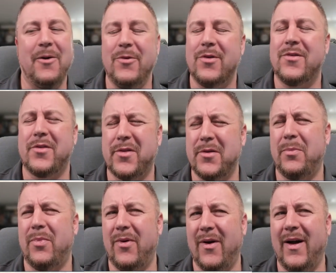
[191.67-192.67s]
was
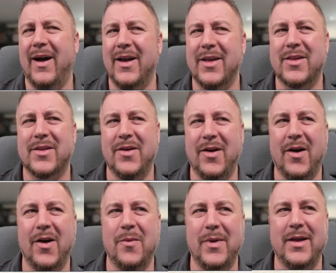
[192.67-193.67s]
surprised at
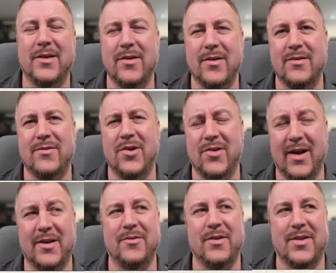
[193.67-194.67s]
how many
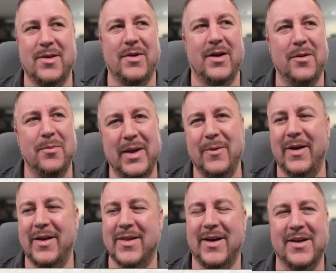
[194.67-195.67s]
trajectory simulator
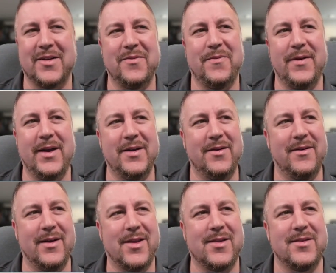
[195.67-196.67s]
B-Wings I can fit in a
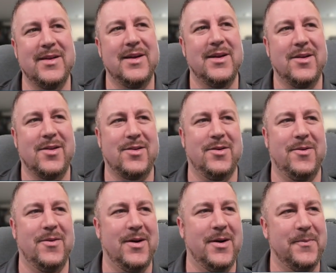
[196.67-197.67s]
list.
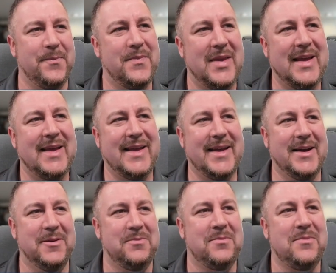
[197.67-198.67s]
So
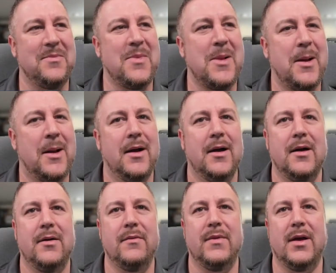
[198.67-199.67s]
yeah.
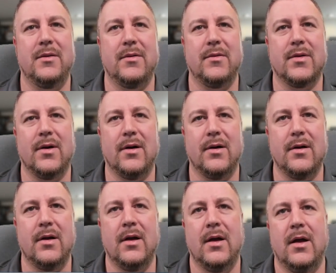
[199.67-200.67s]
Then we've got
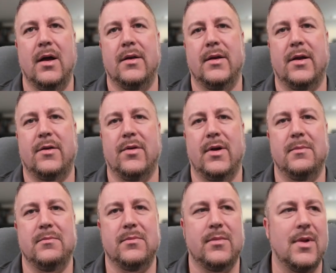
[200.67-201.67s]

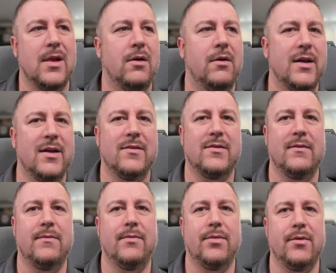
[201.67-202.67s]
Netram, only
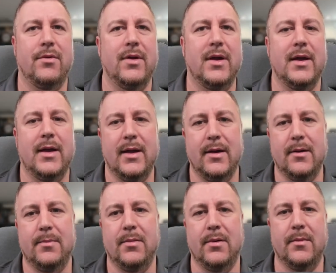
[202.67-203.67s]
initiative 3
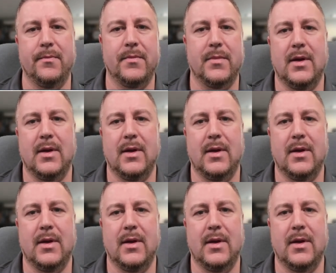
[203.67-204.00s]
here, but